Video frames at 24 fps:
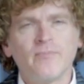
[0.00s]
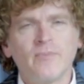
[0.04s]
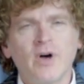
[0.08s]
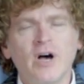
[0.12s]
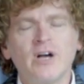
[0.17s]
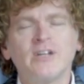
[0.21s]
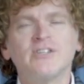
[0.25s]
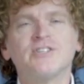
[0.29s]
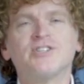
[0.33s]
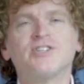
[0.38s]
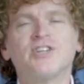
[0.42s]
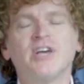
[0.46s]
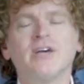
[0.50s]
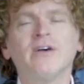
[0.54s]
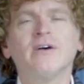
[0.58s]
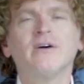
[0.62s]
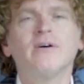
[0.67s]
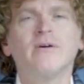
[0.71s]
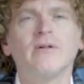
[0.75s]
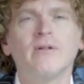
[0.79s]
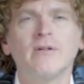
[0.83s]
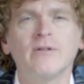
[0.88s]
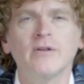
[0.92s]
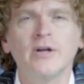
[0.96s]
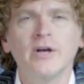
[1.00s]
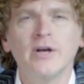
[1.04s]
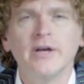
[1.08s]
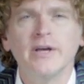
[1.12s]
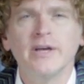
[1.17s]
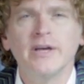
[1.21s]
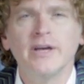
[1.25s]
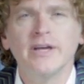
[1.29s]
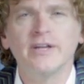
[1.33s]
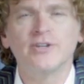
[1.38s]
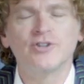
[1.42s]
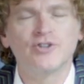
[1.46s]
until
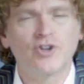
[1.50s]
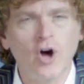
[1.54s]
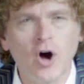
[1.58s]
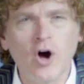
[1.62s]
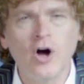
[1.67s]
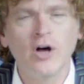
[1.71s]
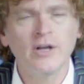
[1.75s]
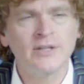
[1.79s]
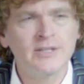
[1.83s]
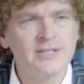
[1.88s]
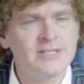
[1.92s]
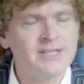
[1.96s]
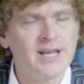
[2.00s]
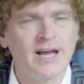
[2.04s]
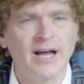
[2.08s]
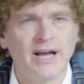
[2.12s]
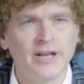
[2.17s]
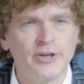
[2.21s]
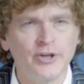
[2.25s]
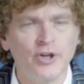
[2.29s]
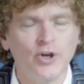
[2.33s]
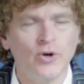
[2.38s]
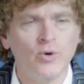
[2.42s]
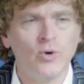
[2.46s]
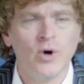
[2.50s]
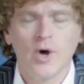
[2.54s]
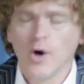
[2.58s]
it dawns on you